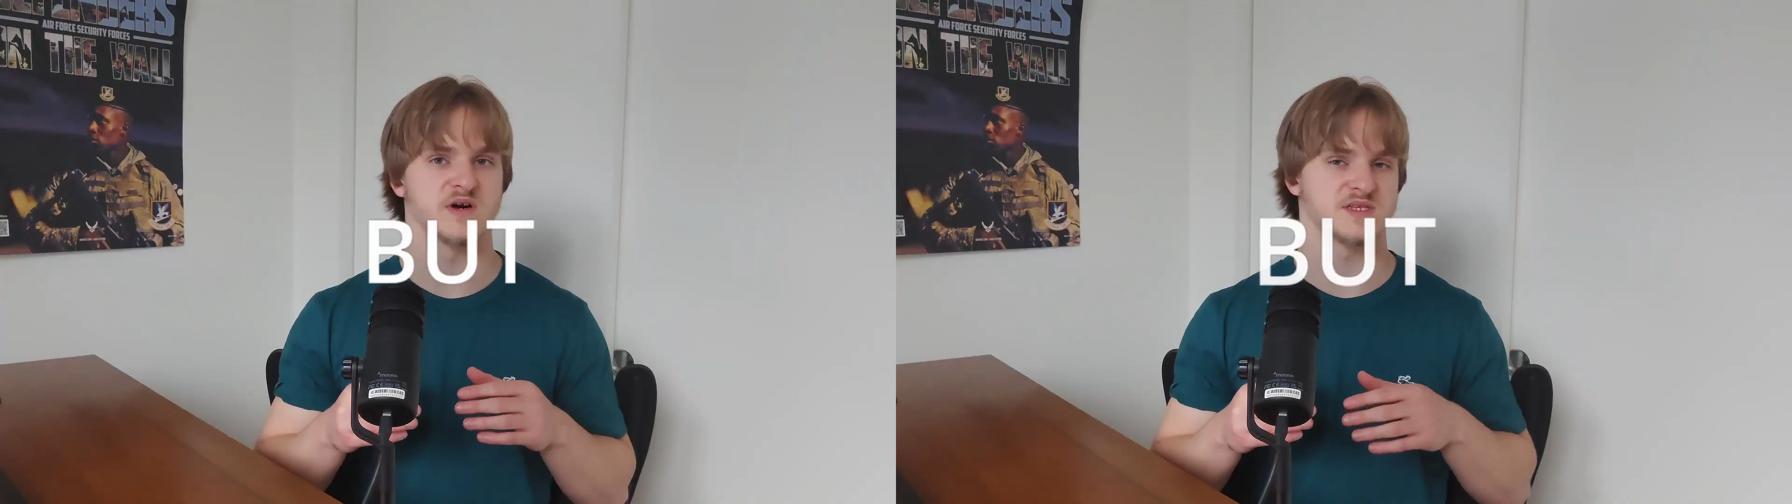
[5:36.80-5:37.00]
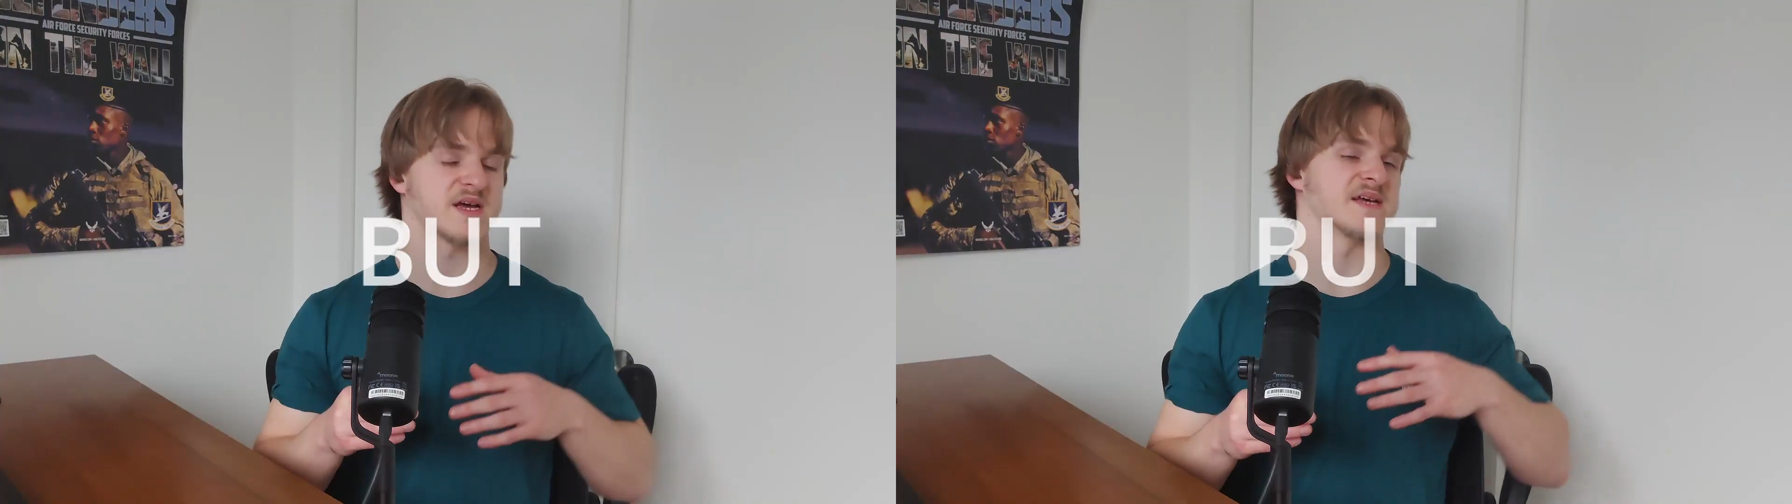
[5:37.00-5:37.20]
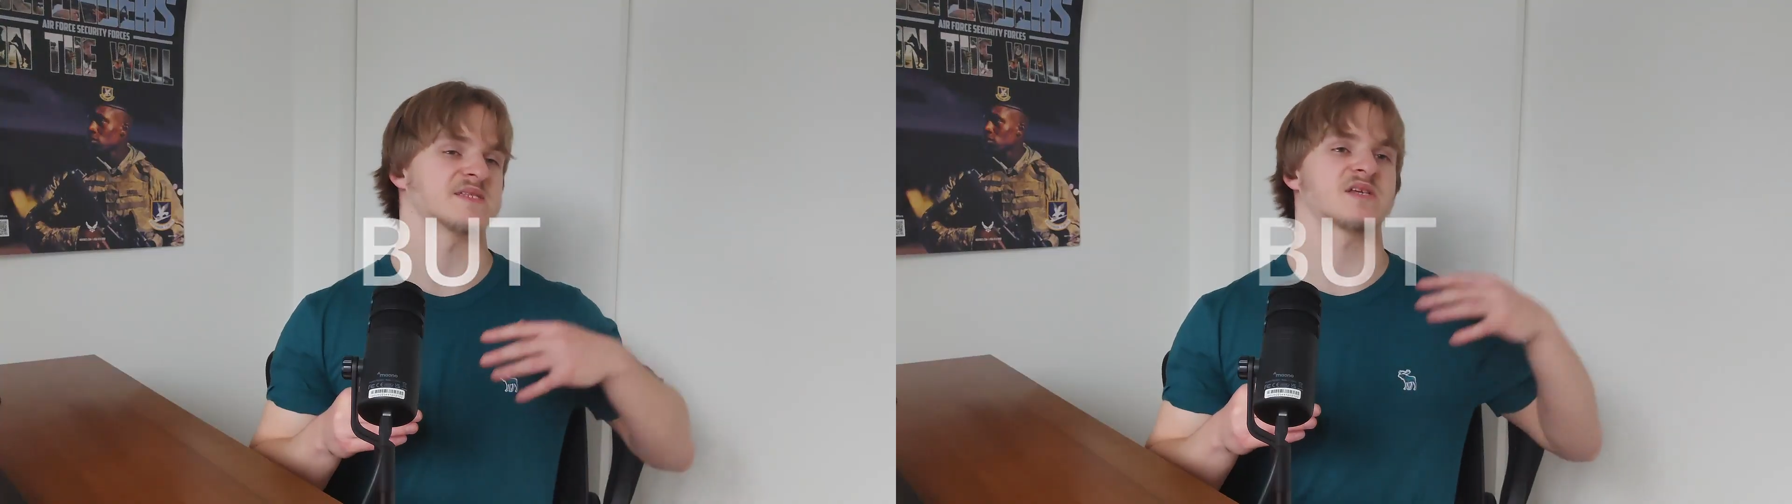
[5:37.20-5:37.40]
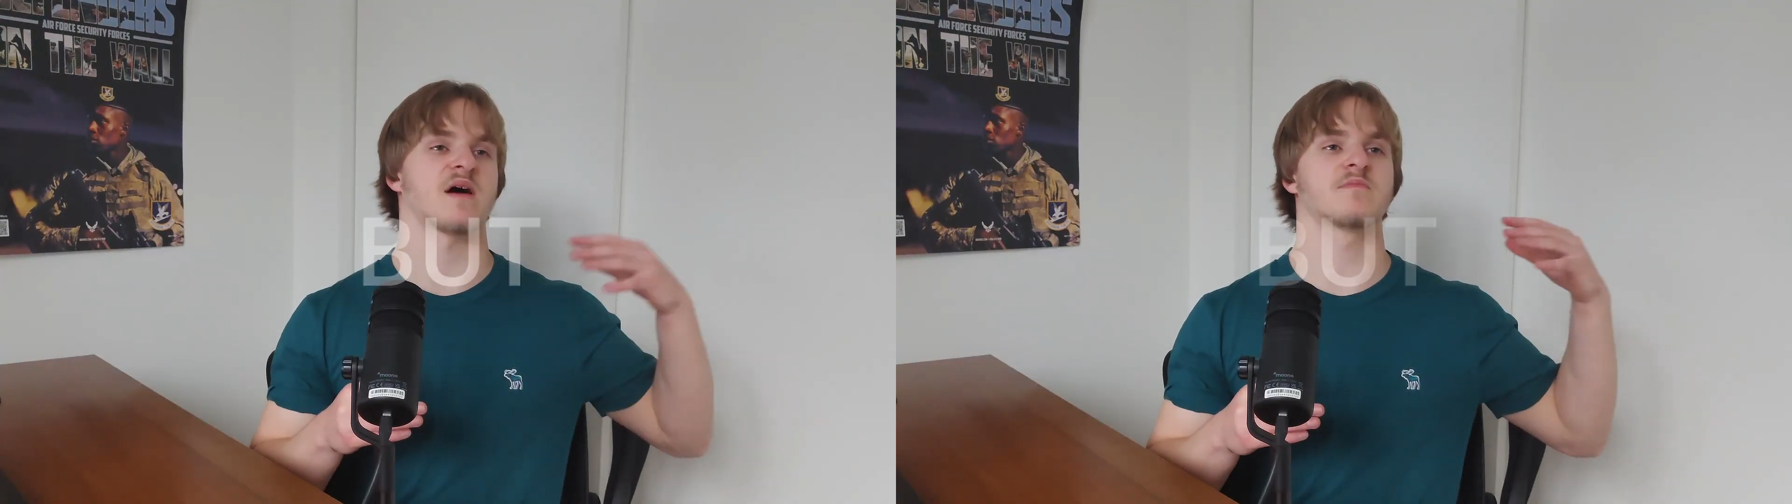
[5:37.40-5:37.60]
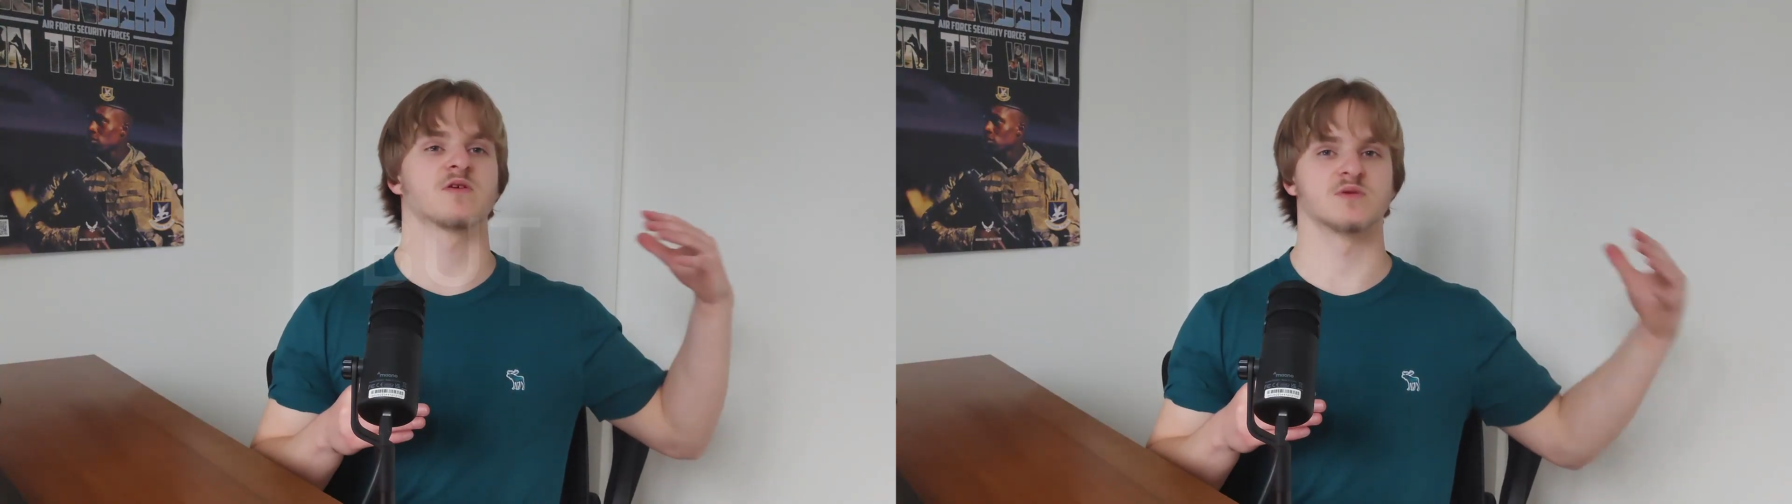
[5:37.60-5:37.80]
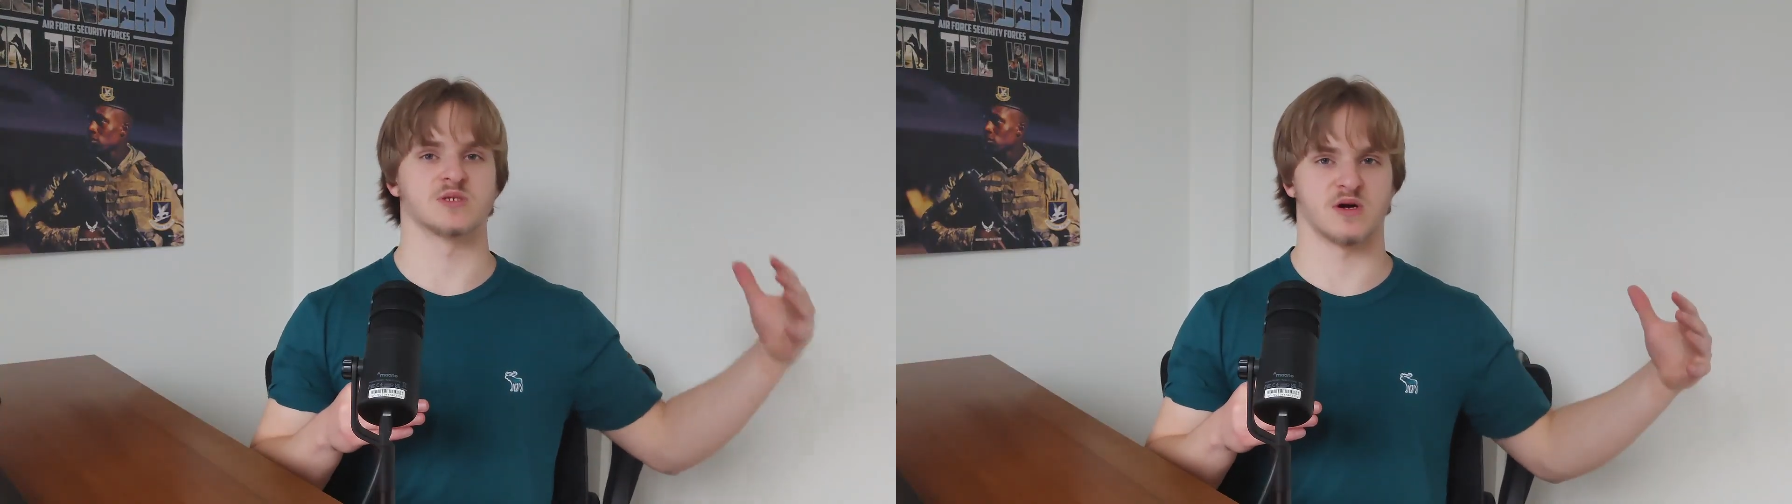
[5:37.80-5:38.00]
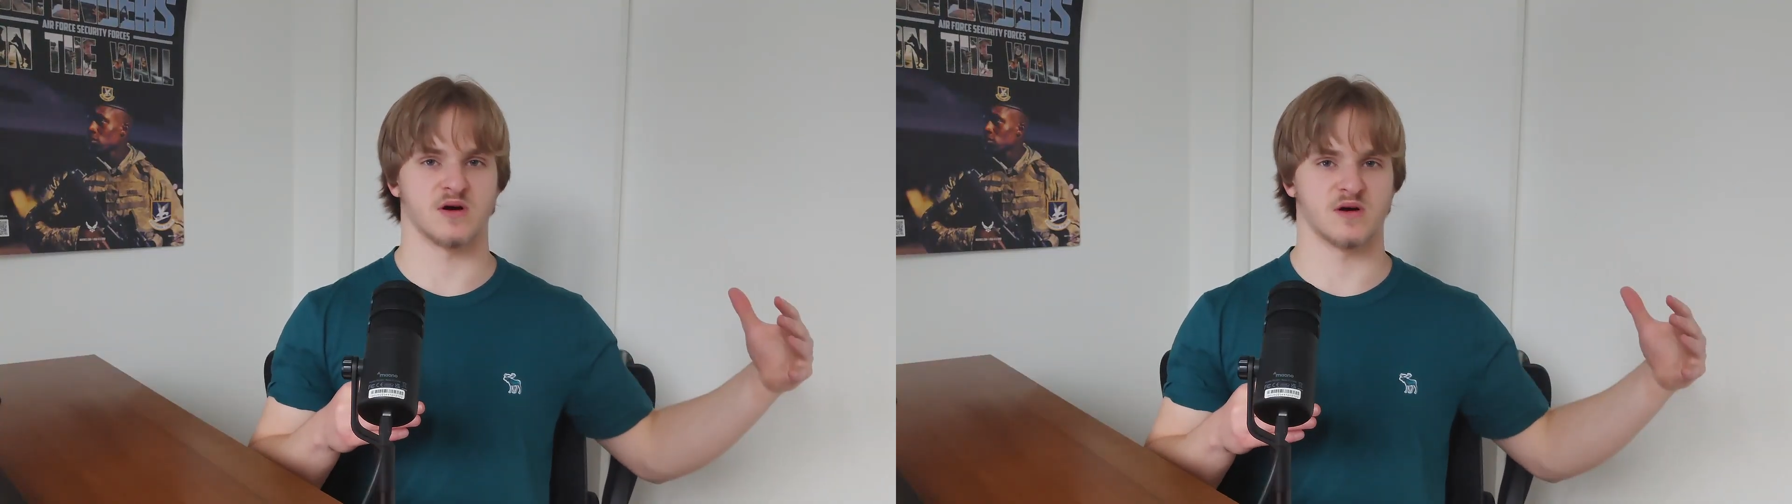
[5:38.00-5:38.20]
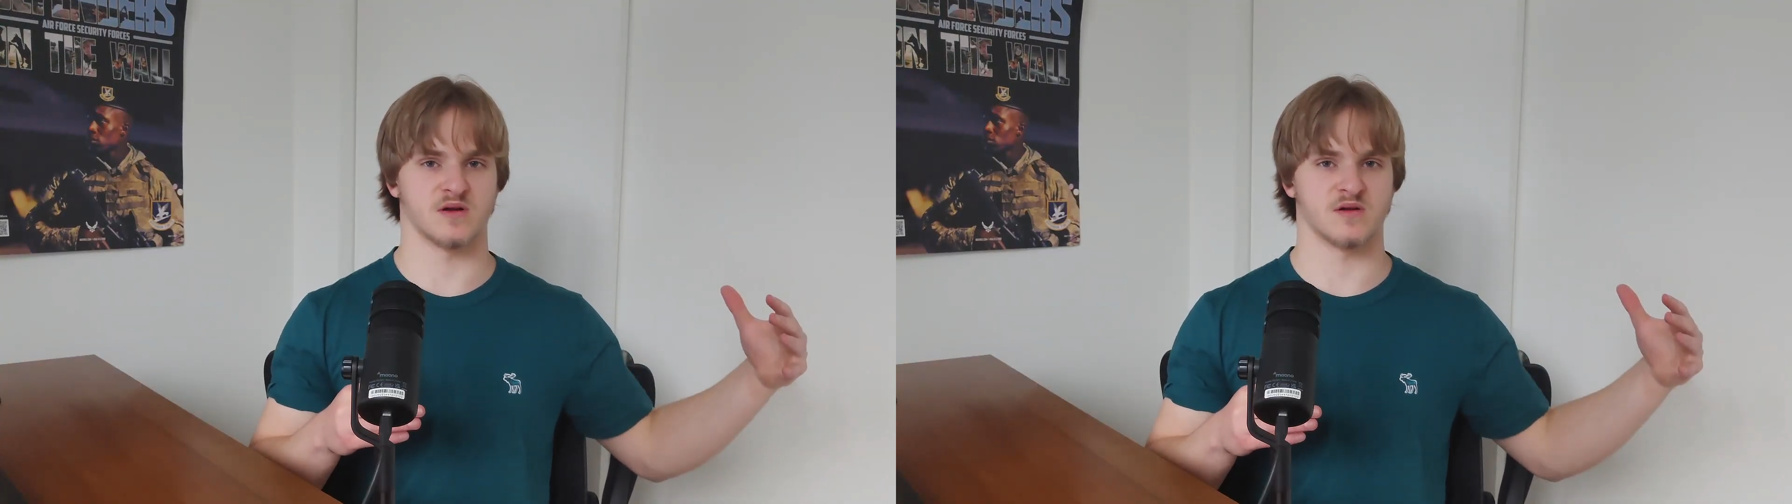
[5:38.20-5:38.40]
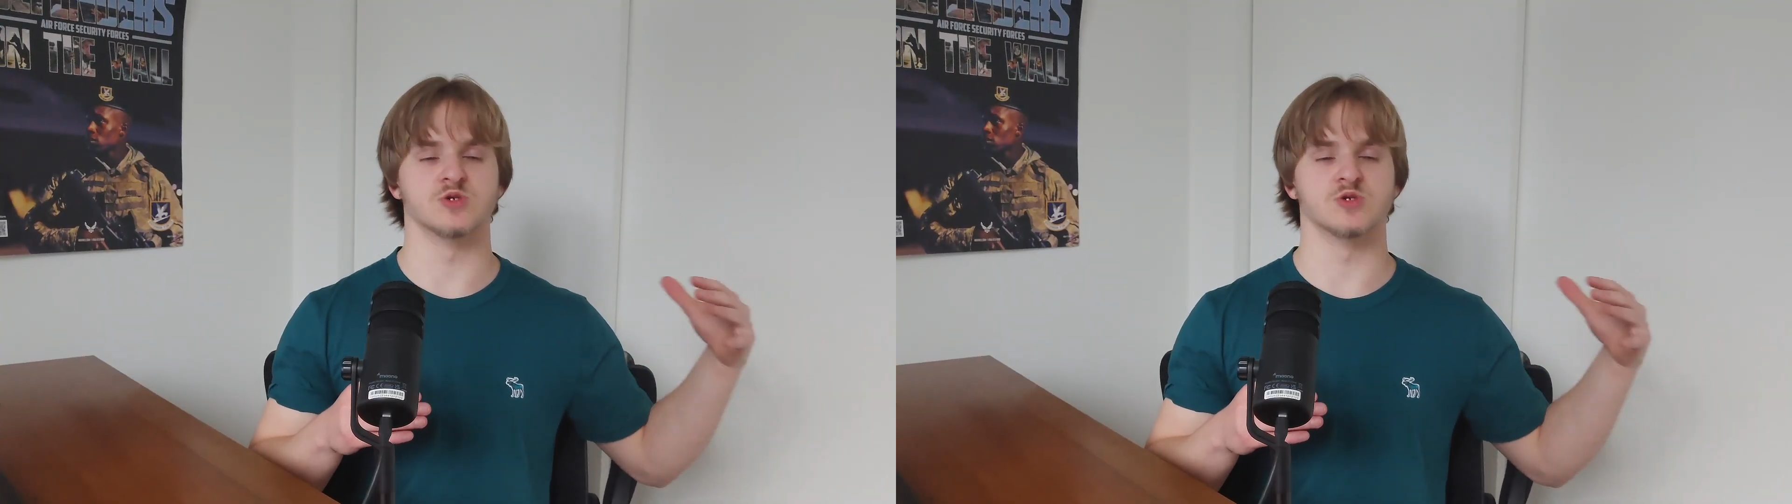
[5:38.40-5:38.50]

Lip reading: But as time goes on,